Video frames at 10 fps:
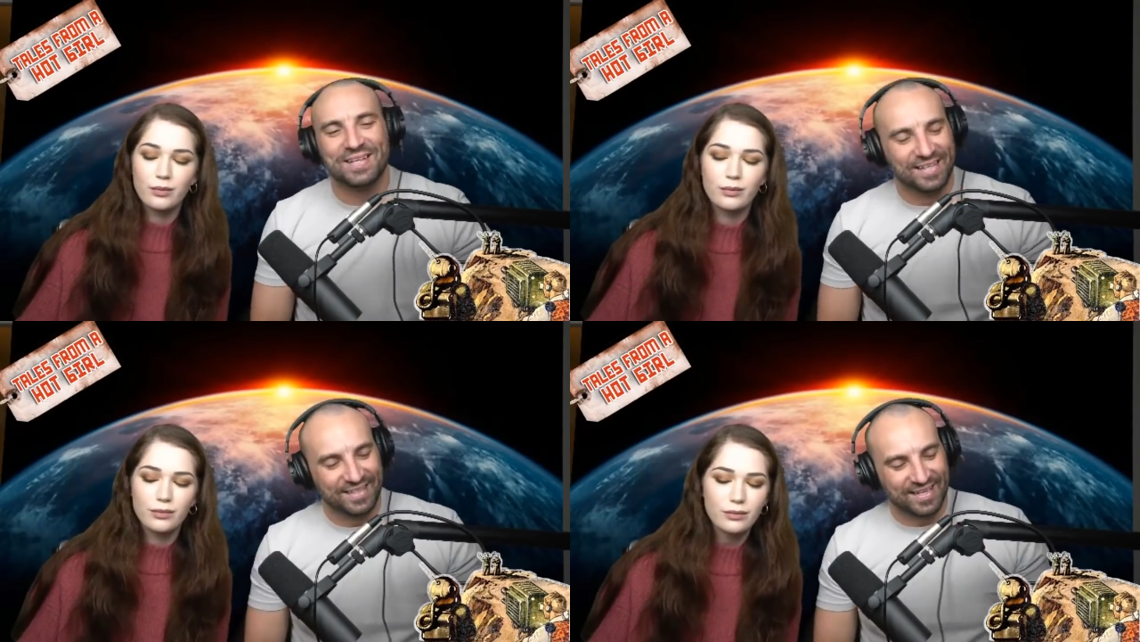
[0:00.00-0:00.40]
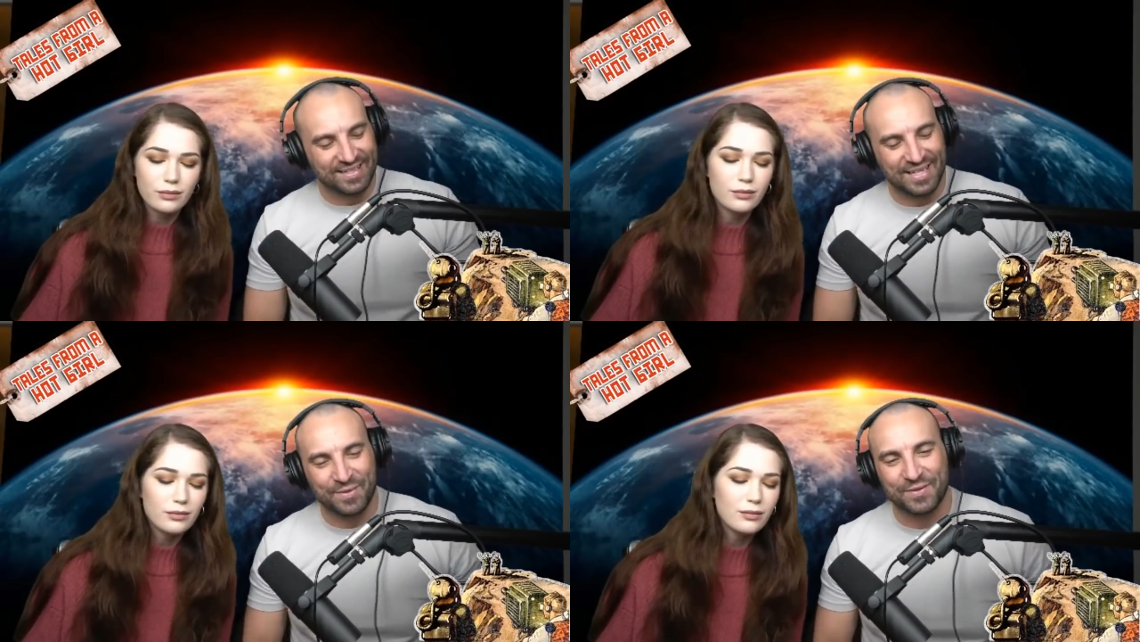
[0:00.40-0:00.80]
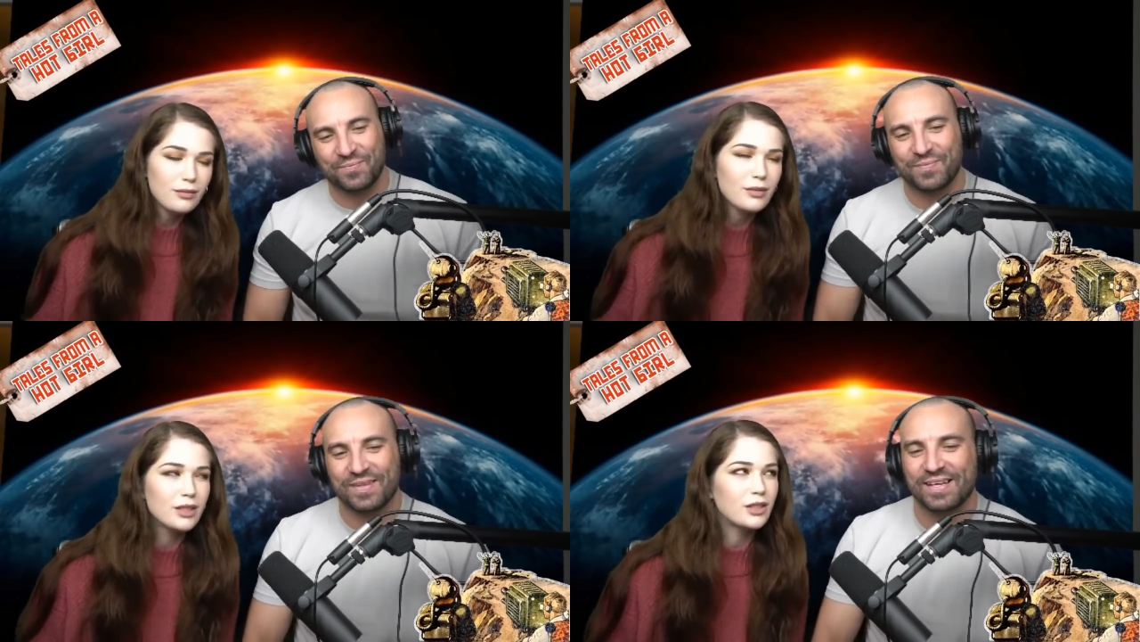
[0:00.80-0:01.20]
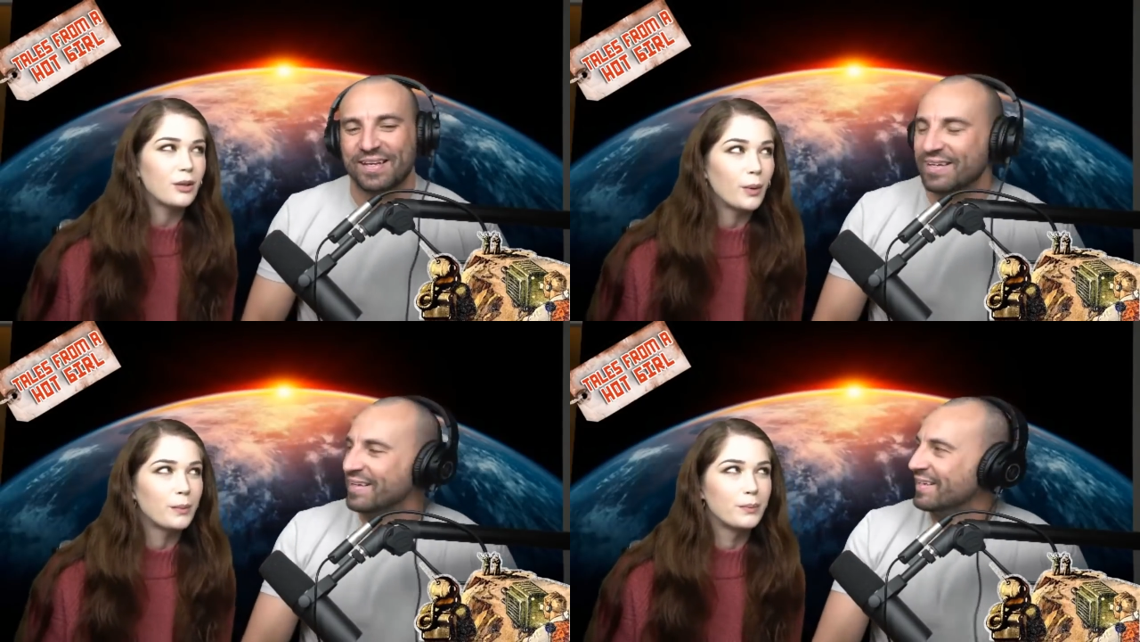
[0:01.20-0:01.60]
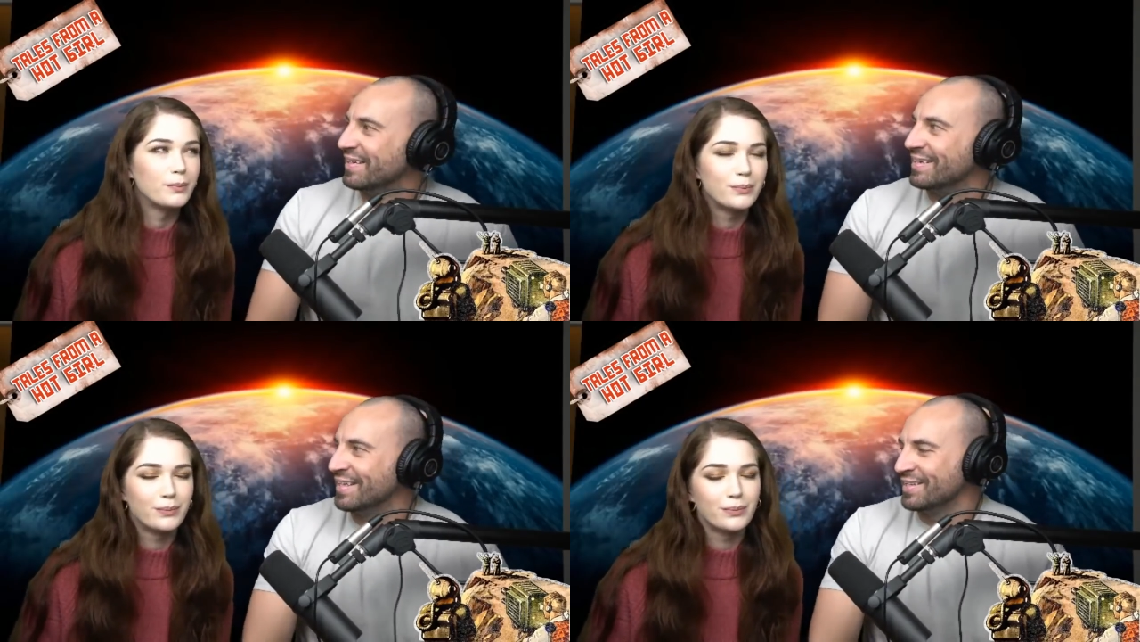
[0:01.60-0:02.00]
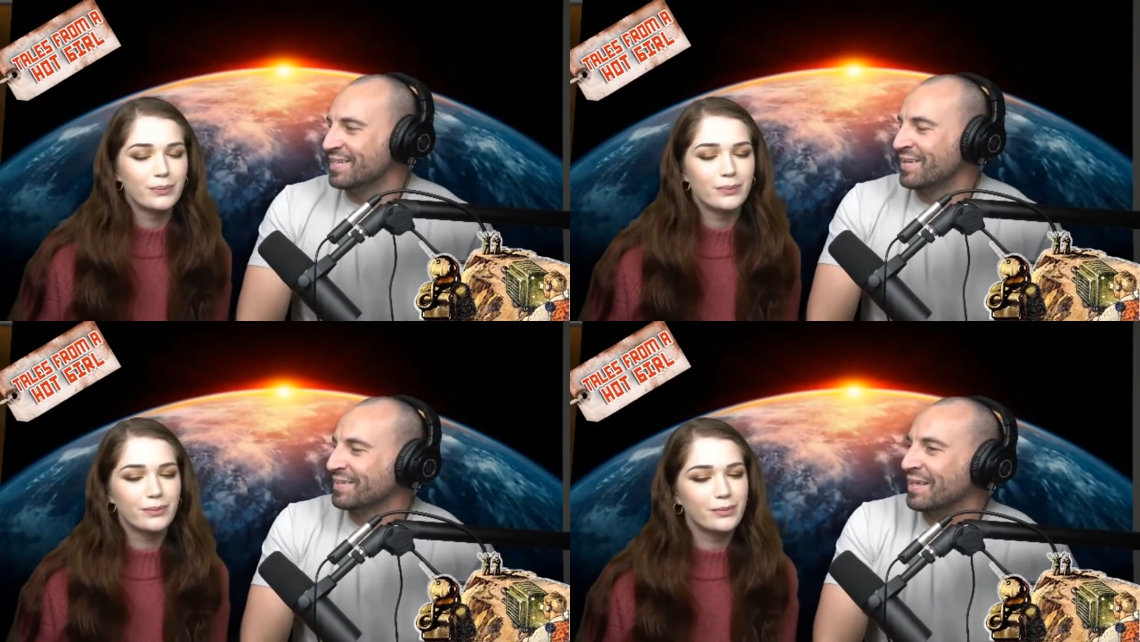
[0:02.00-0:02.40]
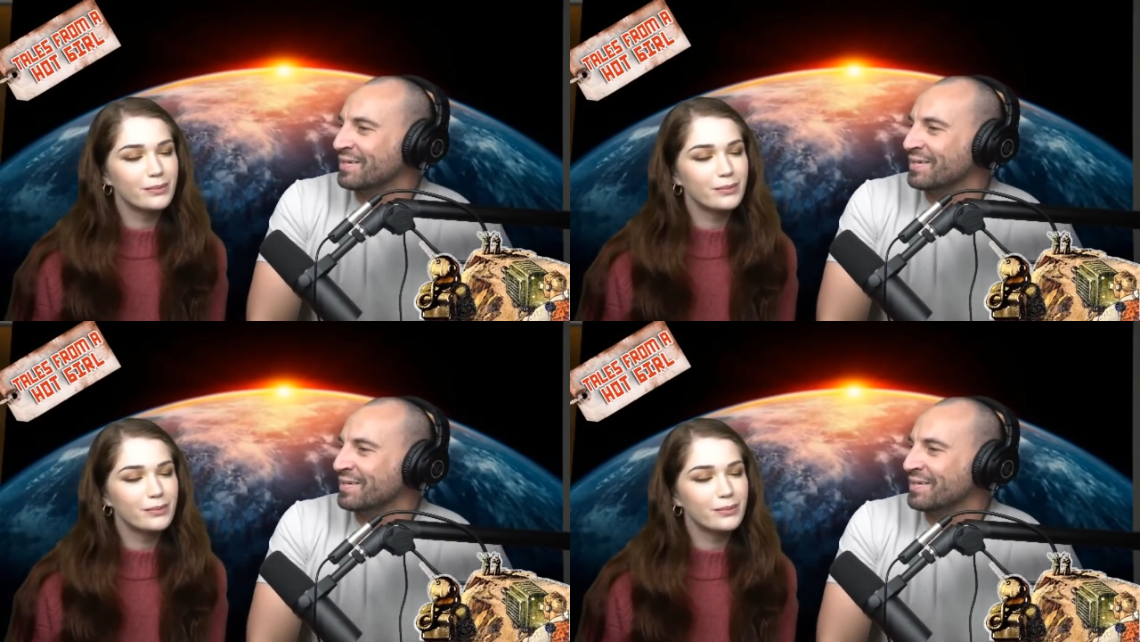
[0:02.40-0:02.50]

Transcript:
Speaker 1: God damn it. It's a good one. Yeah, I like that.